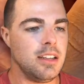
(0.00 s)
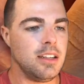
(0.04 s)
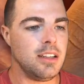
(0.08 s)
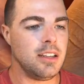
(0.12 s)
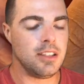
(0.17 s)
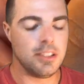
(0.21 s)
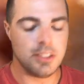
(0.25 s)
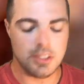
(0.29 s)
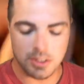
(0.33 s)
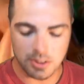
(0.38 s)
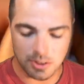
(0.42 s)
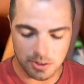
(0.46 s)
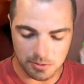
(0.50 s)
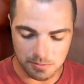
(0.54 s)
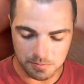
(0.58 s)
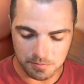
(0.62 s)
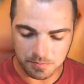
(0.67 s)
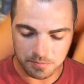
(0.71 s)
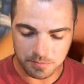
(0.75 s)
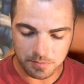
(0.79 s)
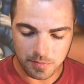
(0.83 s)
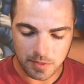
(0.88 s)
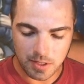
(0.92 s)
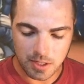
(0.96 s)
So
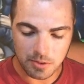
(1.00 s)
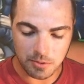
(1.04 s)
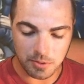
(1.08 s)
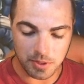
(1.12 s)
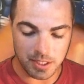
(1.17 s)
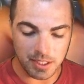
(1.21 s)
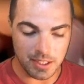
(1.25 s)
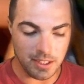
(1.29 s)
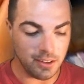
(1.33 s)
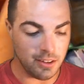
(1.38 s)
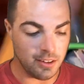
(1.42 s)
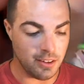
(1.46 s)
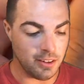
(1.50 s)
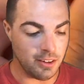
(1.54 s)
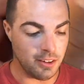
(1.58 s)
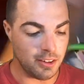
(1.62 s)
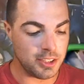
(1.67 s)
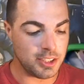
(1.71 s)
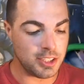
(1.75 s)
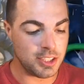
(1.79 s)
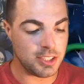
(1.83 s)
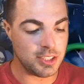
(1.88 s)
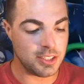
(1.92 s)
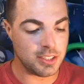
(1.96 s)
we are
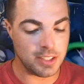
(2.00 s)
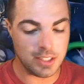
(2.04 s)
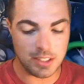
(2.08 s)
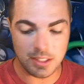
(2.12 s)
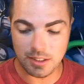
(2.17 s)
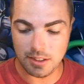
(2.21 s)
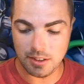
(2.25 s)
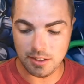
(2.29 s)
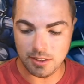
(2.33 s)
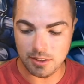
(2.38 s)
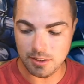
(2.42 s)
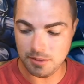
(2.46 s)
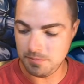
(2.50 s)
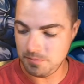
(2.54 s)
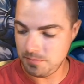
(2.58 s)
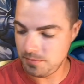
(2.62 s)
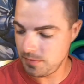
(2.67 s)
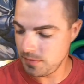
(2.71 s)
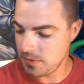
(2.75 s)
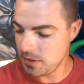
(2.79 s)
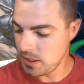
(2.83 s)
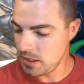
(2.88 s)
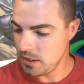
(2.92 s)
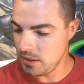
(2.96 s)
still
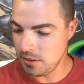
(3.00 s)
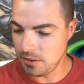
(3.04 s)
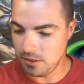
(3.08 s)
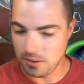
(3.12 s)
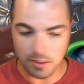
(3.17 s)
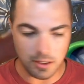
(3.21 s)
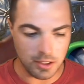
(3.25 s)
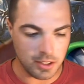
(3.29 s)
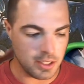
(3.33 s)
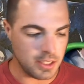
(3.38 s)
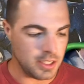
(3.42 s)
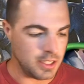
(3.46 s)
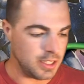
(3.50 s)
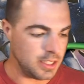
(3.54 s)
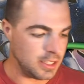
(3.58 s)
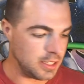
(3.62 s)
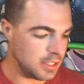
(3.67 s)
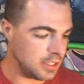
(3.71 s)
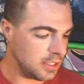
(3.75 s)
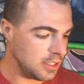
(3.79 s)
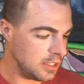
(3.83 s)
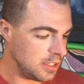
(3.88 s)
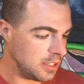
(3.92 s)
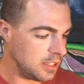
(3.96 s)

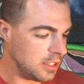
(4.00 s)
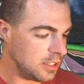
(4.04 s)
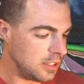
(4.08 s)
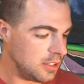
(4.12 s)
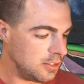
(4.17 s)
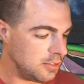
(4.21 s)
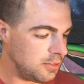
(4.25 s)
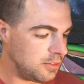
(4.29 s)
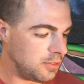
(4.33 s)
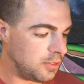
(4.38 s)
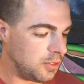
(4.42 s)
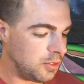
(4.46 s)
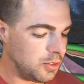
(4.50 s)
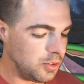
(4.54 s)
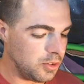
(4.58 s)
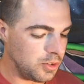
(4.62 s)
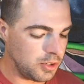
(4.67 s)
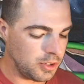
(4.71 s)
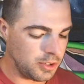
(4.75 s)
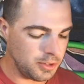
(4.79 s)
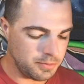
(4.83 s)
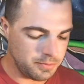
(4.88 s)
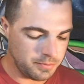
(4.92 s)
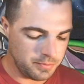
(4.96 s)
looking
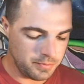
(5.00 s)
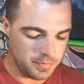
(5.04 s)
for